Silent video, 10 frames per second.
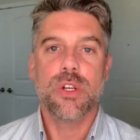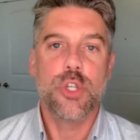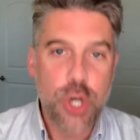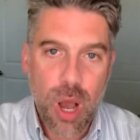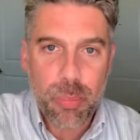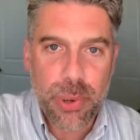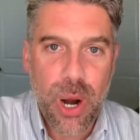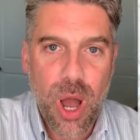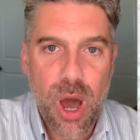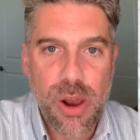Jumping
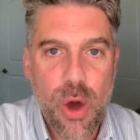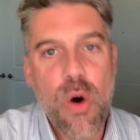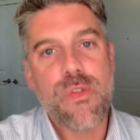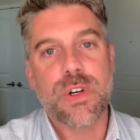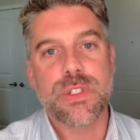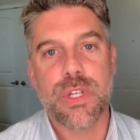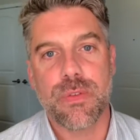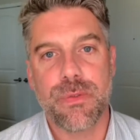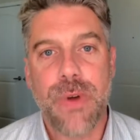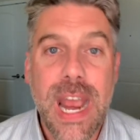on over
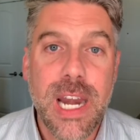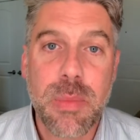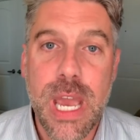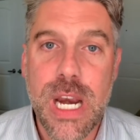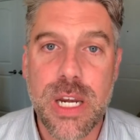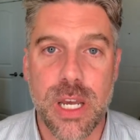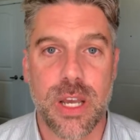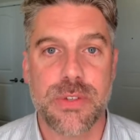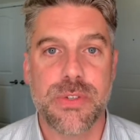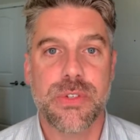to Fannie Mae
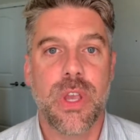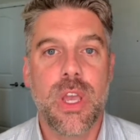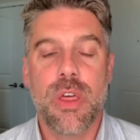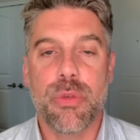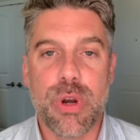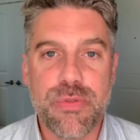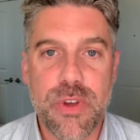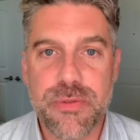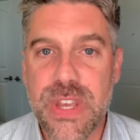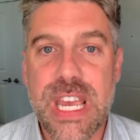DUS,
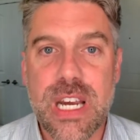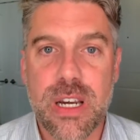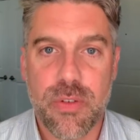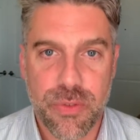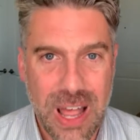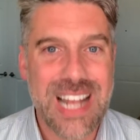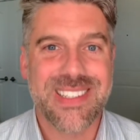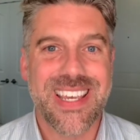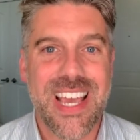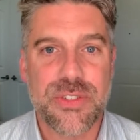315
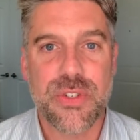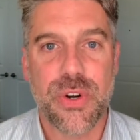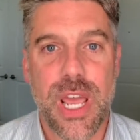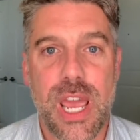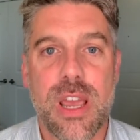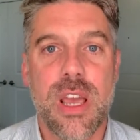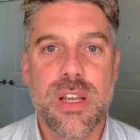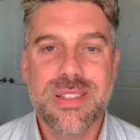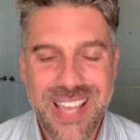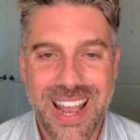flat to yesterday,
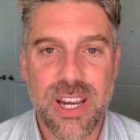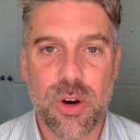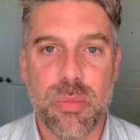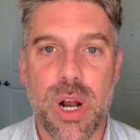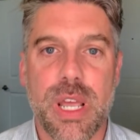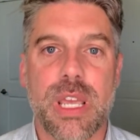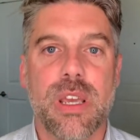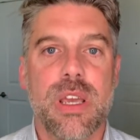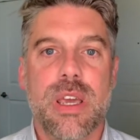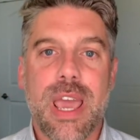10-year money.
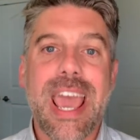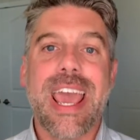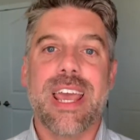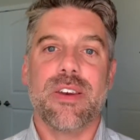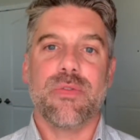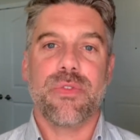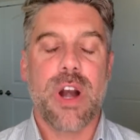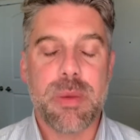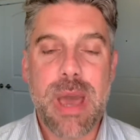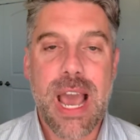And
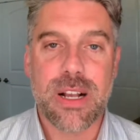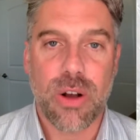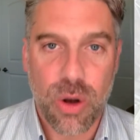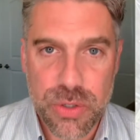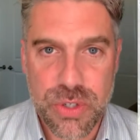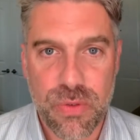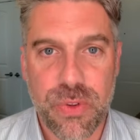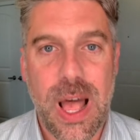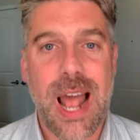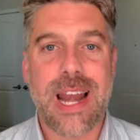Freddie Mac also
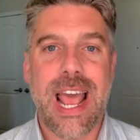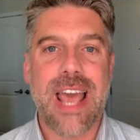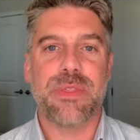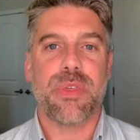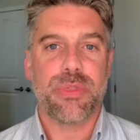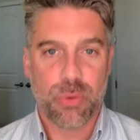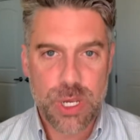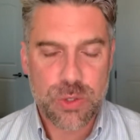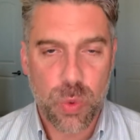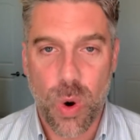flat at the
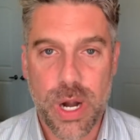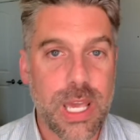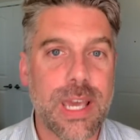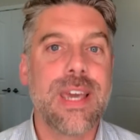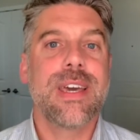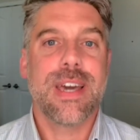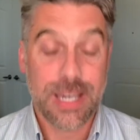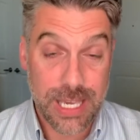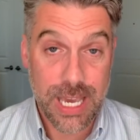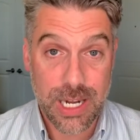320,
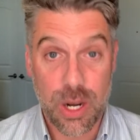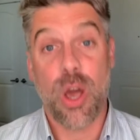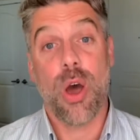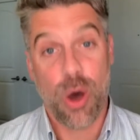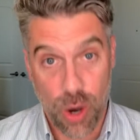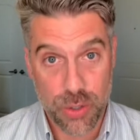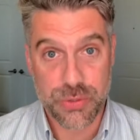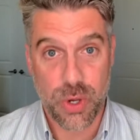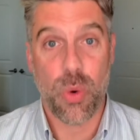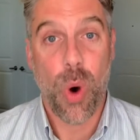again,
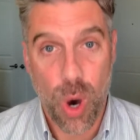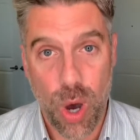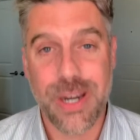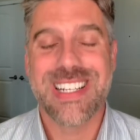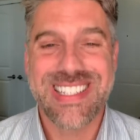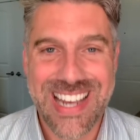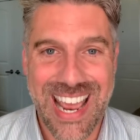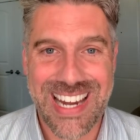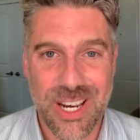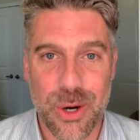also on
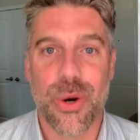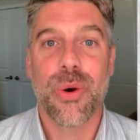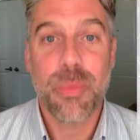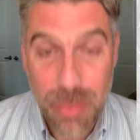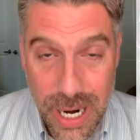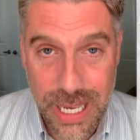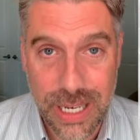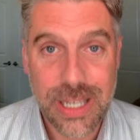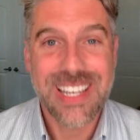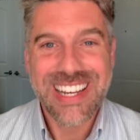10-year money.
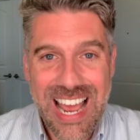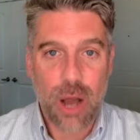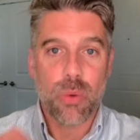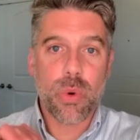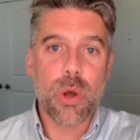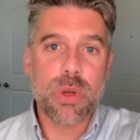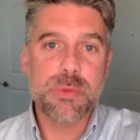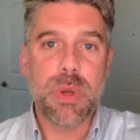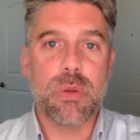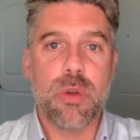Now, what I want
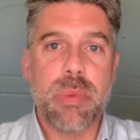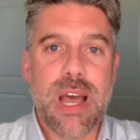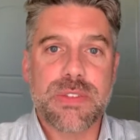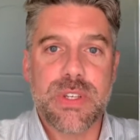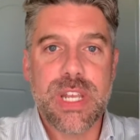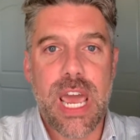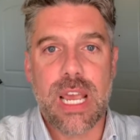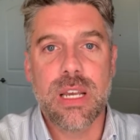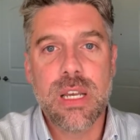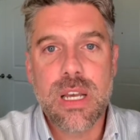to speak with you about
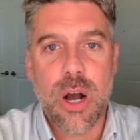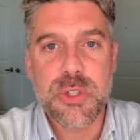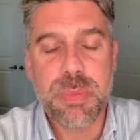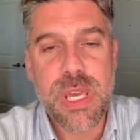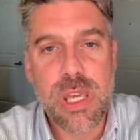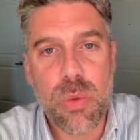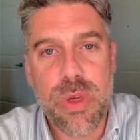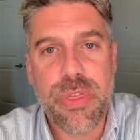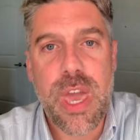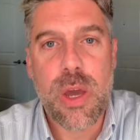today, I was speaking
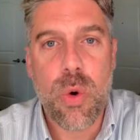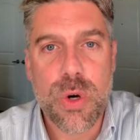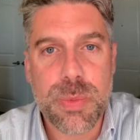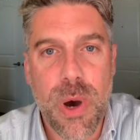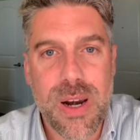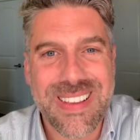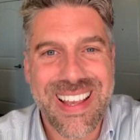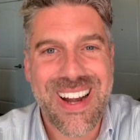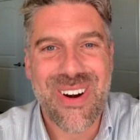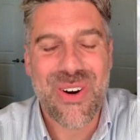with a correspondent
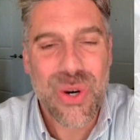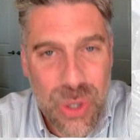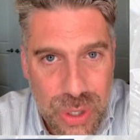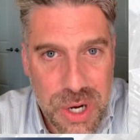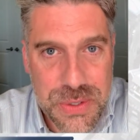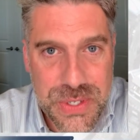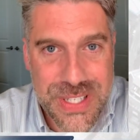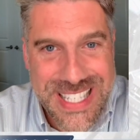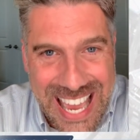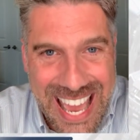lender earlier
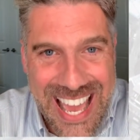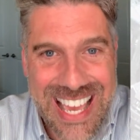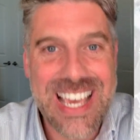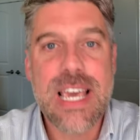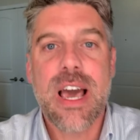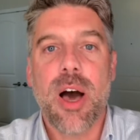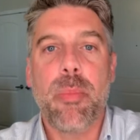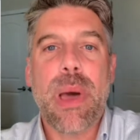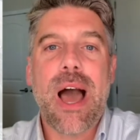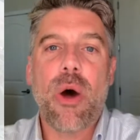today
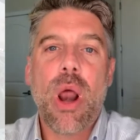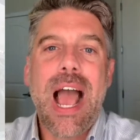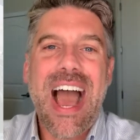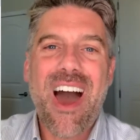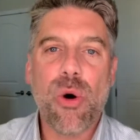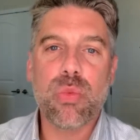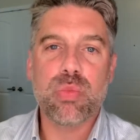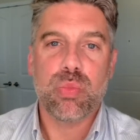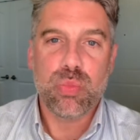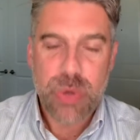about how
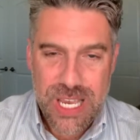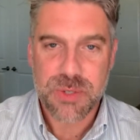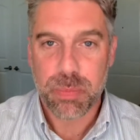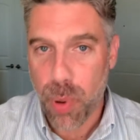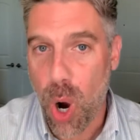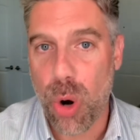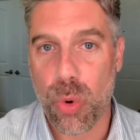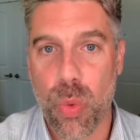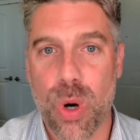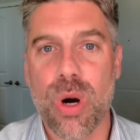his
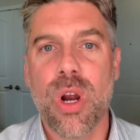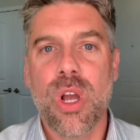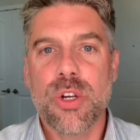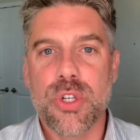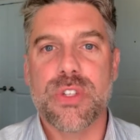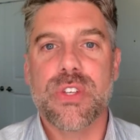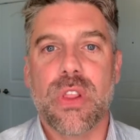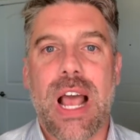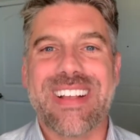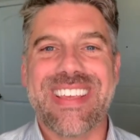borrower should
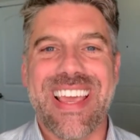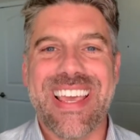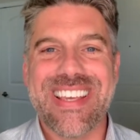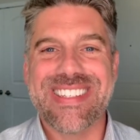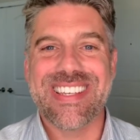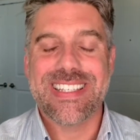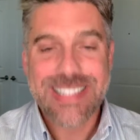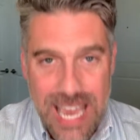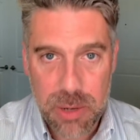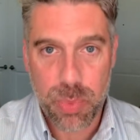select his
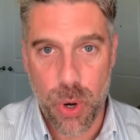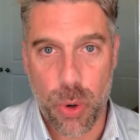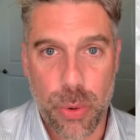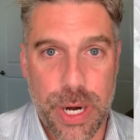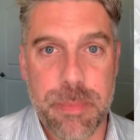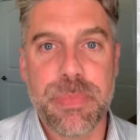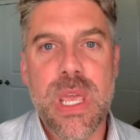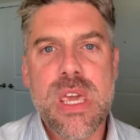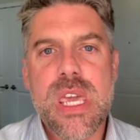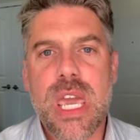debt program.
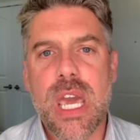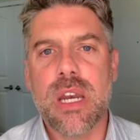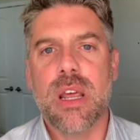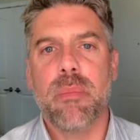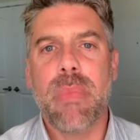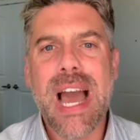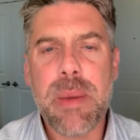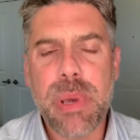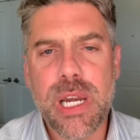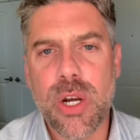And my
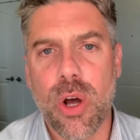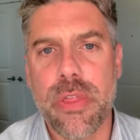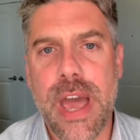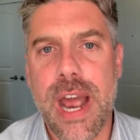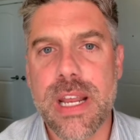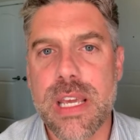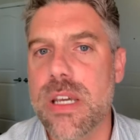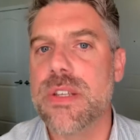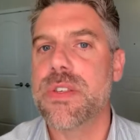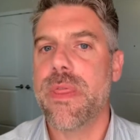opinion on that
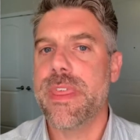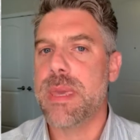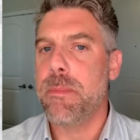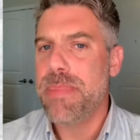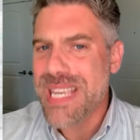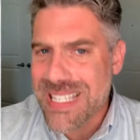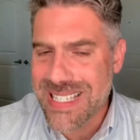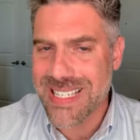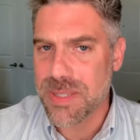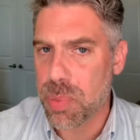is the
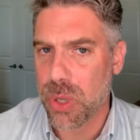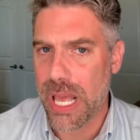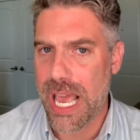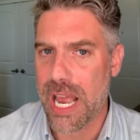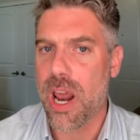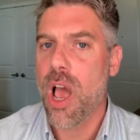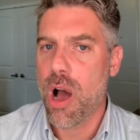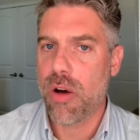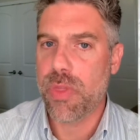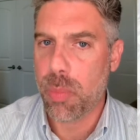business plan
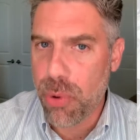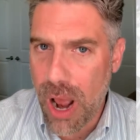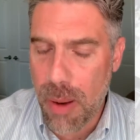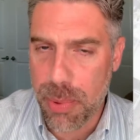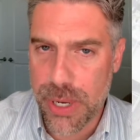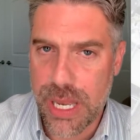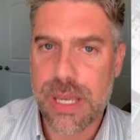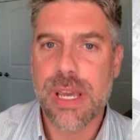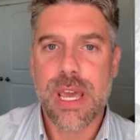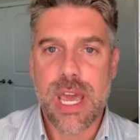of the
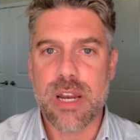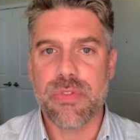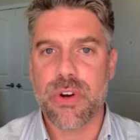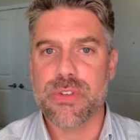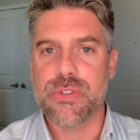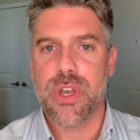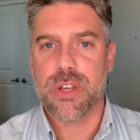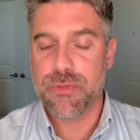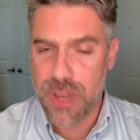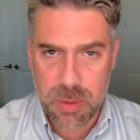property. And if there's
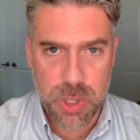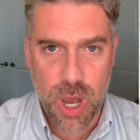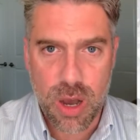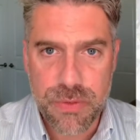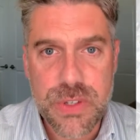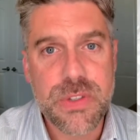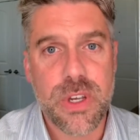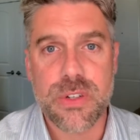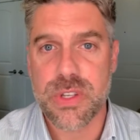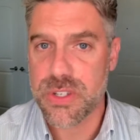a family office,
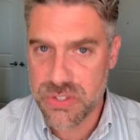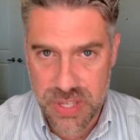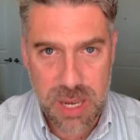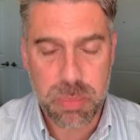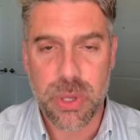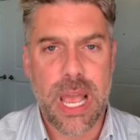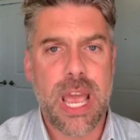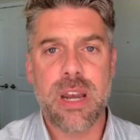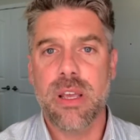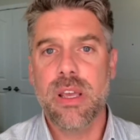there's an estate
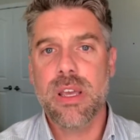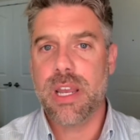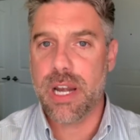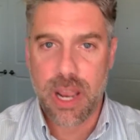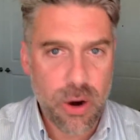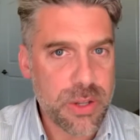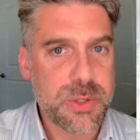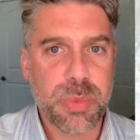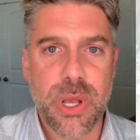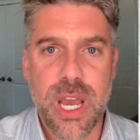plan, an
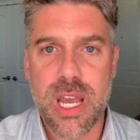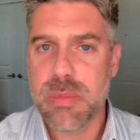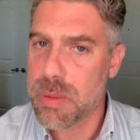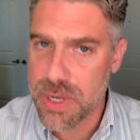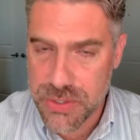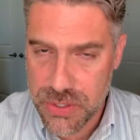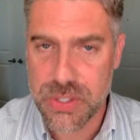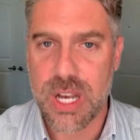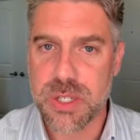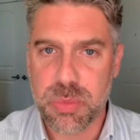inheritance plan, maybe a
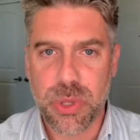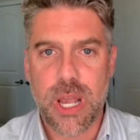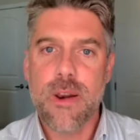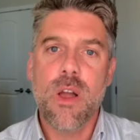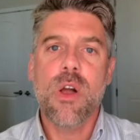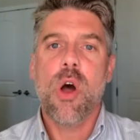succession plan.